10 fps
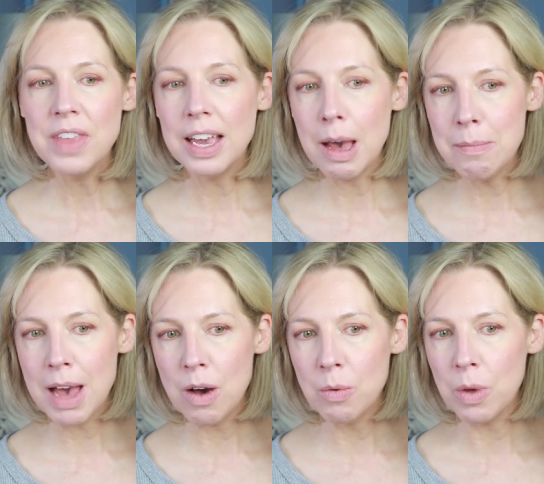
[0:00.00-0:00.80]
they come
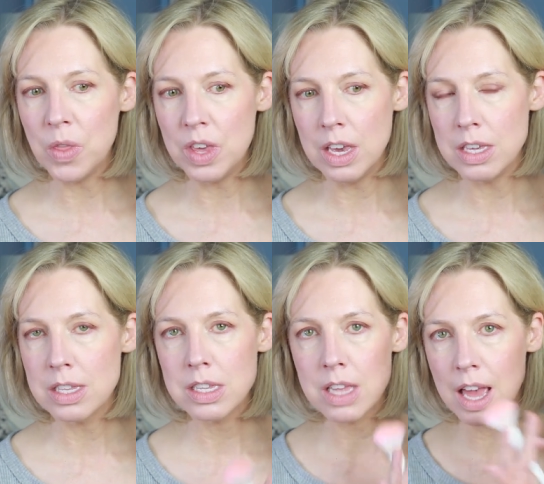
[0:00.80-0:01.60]
out with
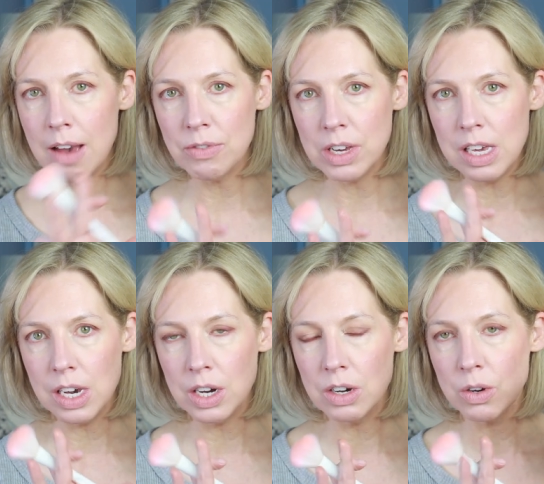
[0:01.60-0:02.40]
these every
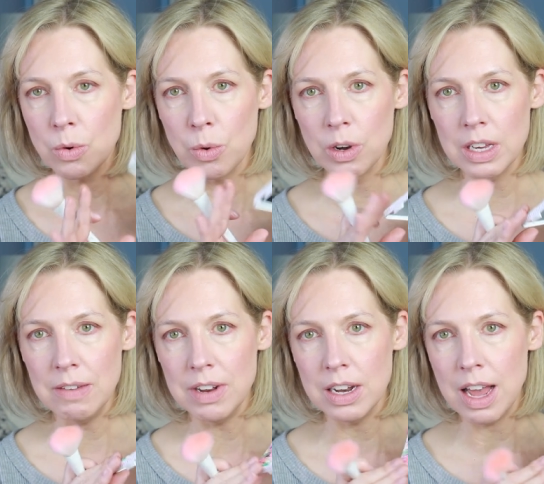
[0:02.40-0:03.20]
year or
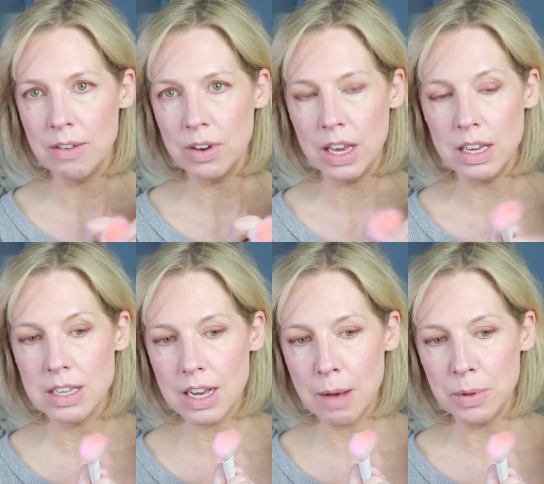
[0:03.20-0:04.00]
even
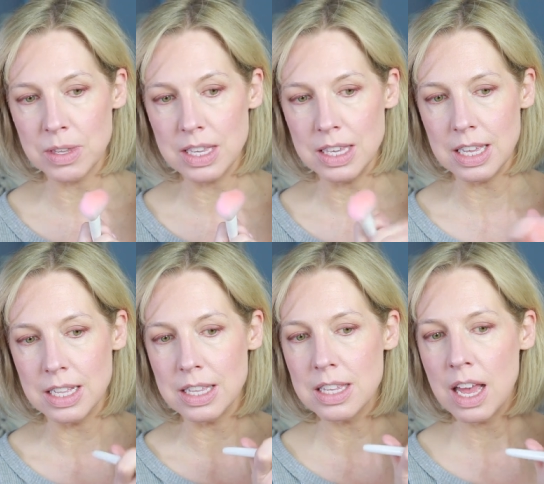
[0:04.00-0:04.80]
every couple
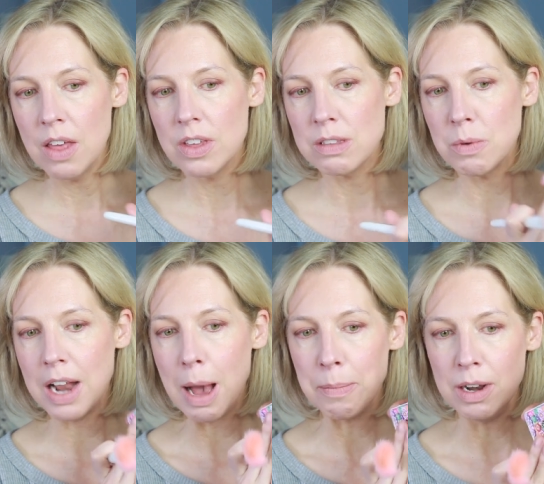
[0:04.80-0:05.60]
seasons. This
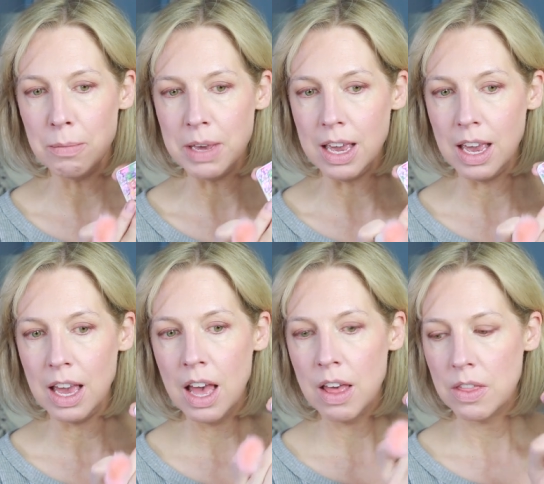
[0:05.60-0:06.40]
one happened to
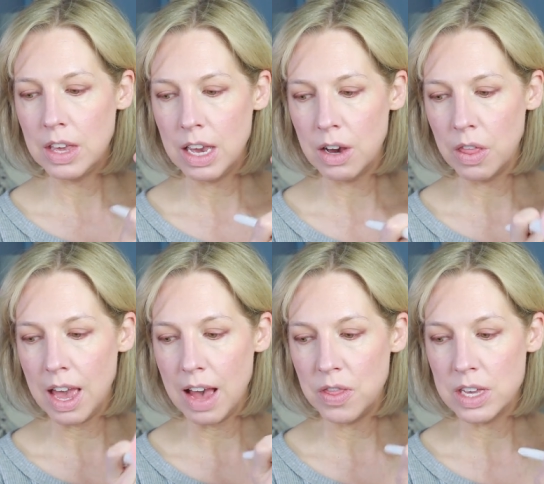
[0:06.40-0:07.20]
be the year
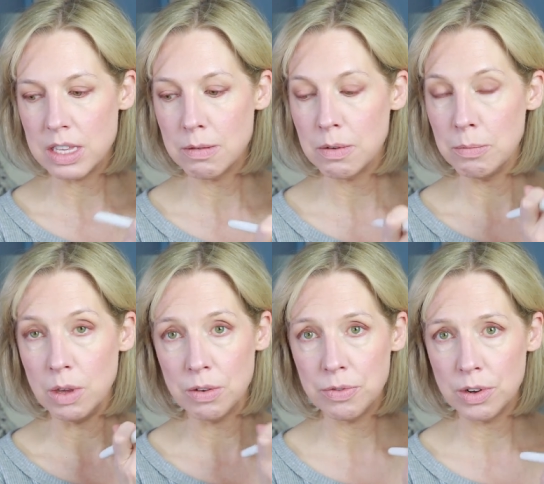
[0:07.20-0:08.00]
they had this
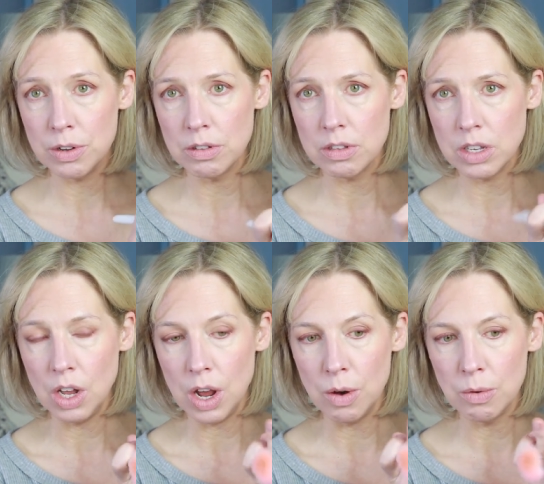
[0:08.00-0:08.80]
beautiful,
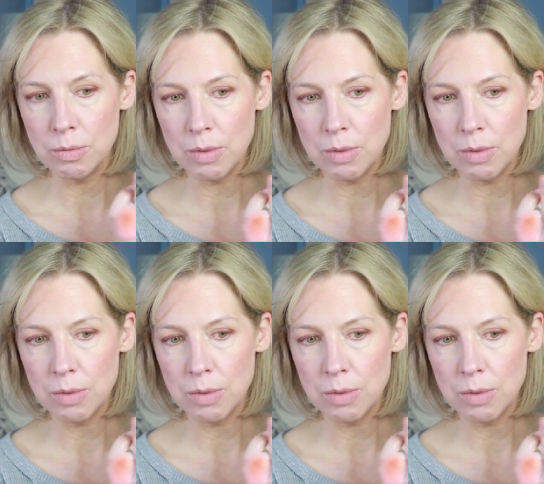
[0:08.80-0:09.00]
you know,